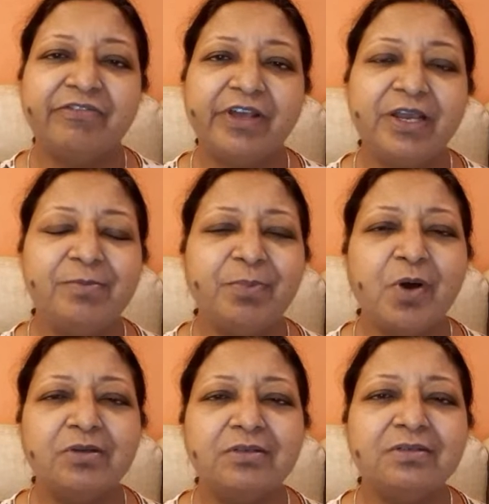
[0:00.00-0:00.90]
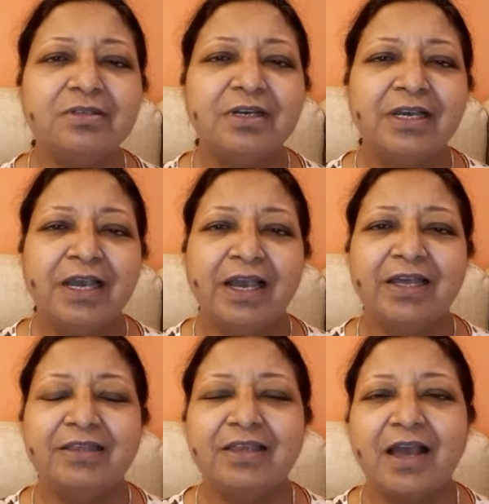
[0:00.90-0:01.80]
very important,
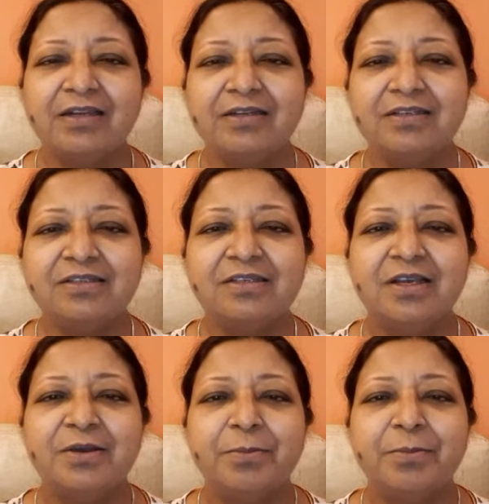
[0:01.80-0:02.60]
and that is